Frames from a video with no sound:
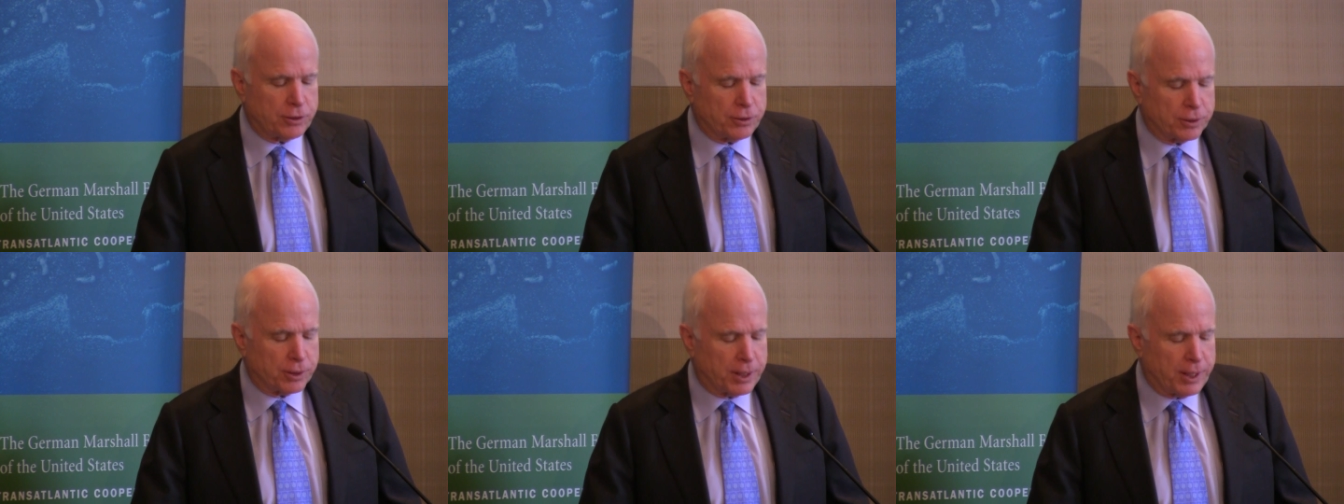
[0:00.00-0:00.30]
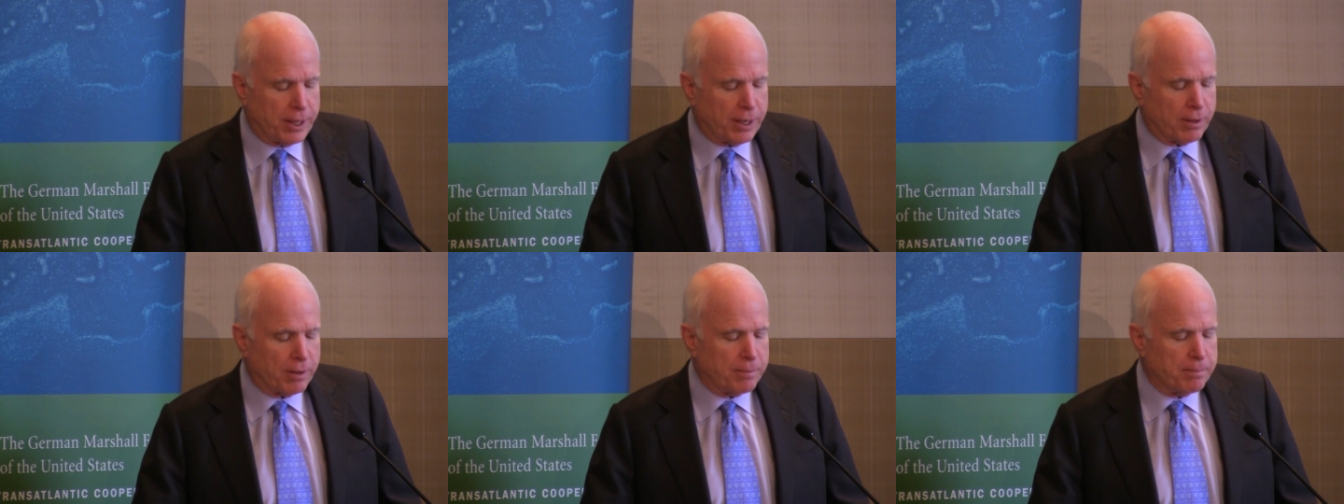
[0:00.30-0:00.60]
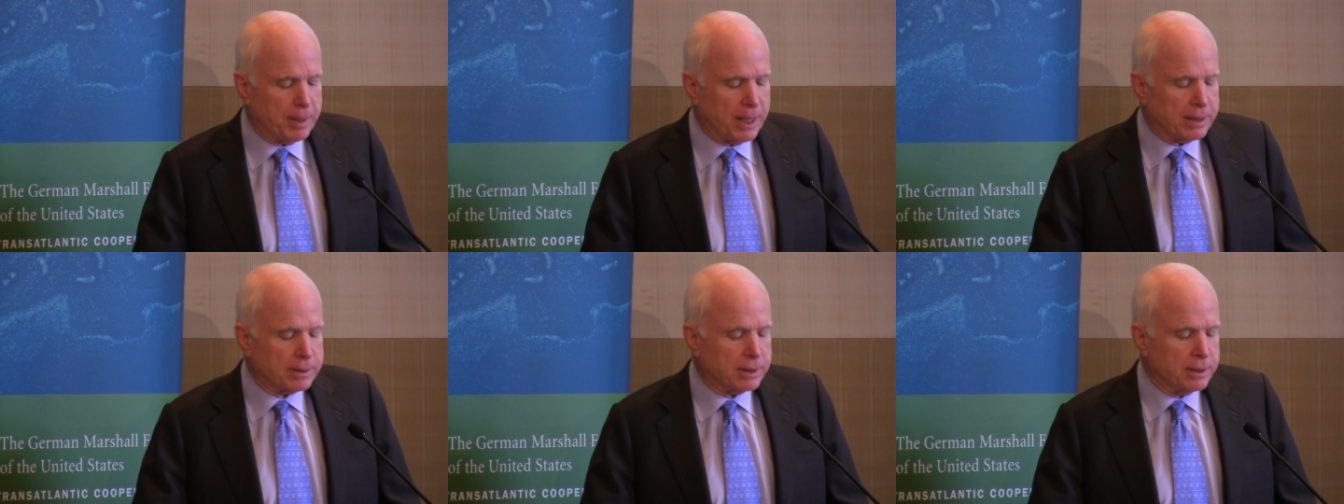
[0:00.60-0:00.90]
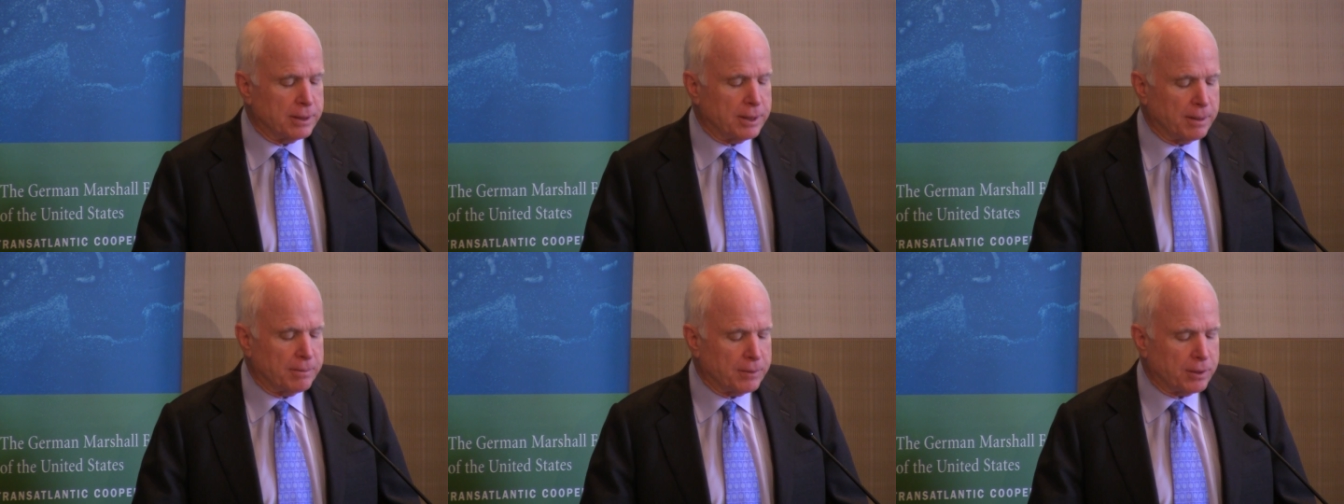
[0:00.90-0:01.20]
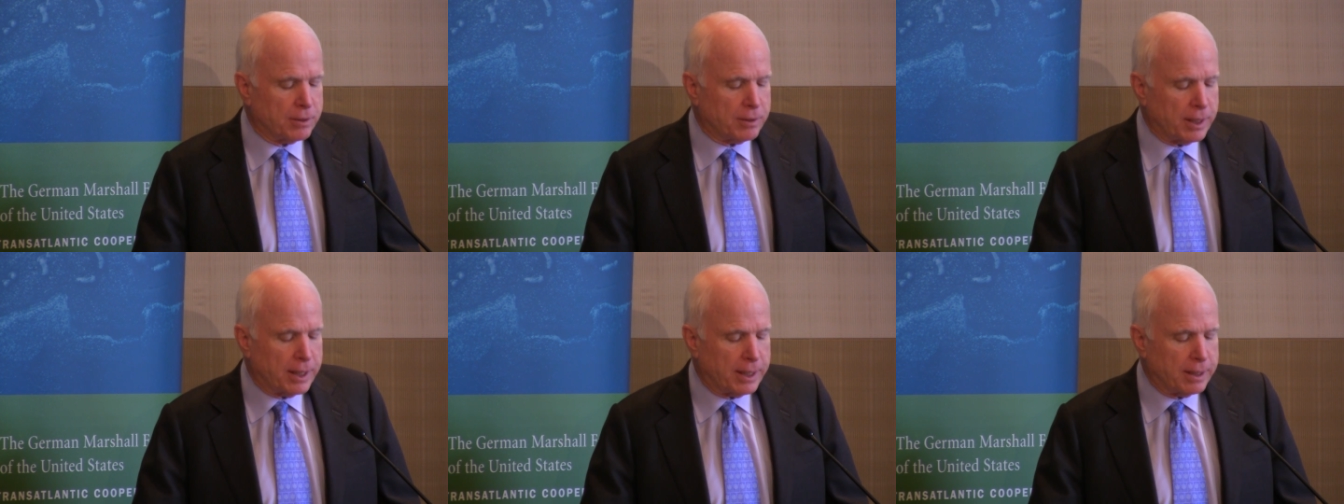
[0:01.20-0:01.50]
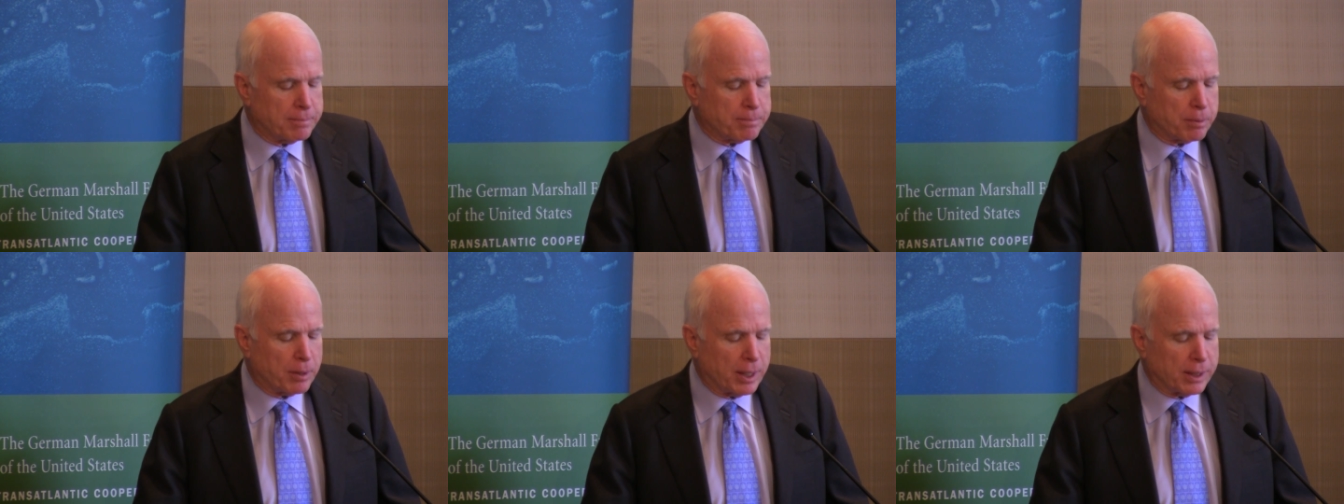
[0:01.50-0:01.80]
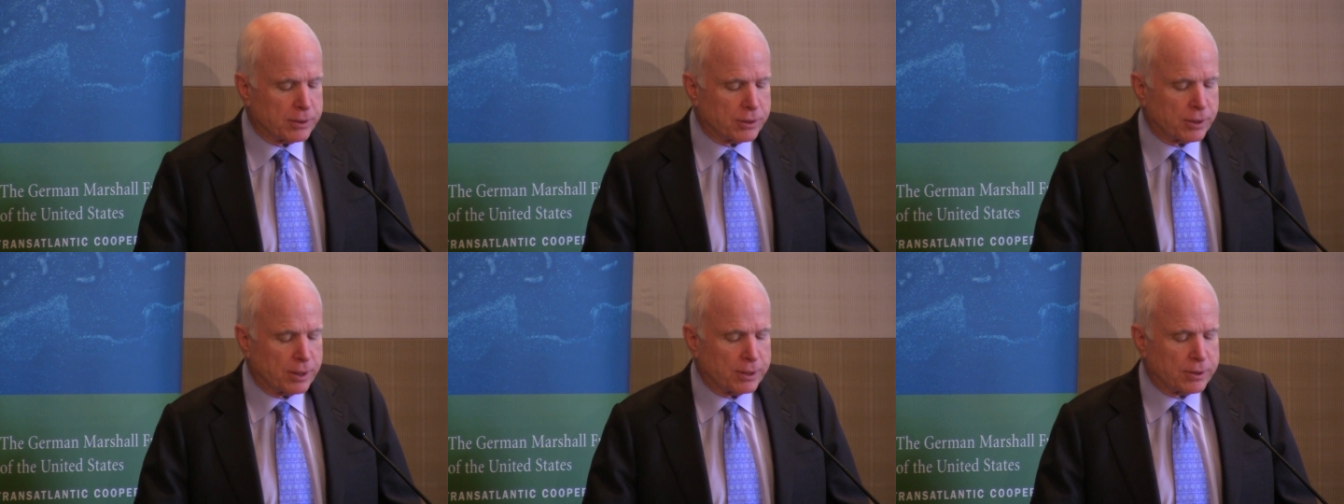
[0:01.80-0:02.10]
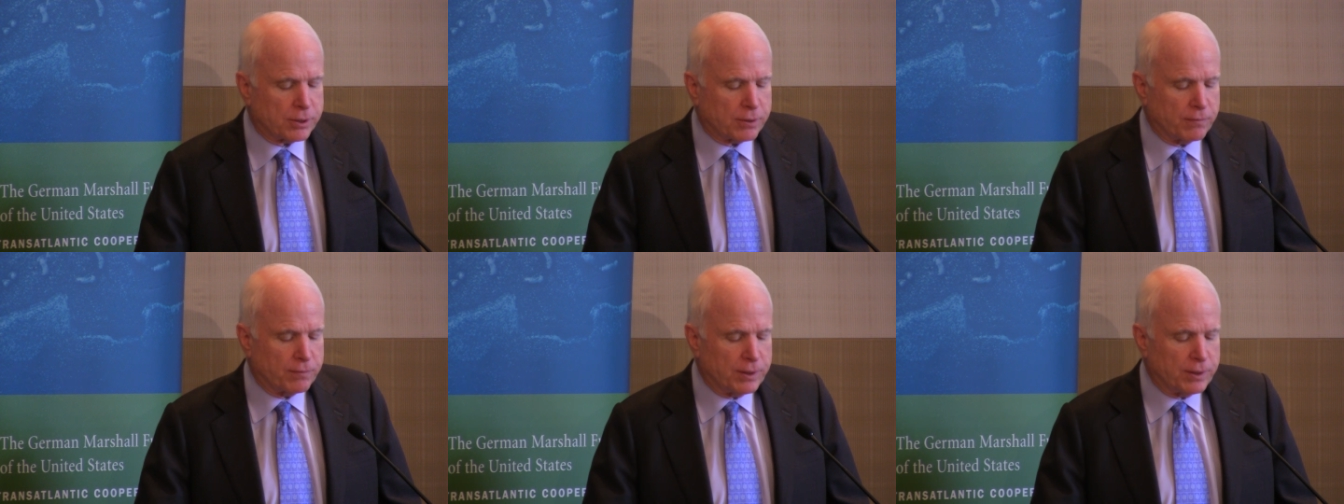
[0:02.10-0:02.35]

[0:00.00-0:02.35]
should care about the democratic process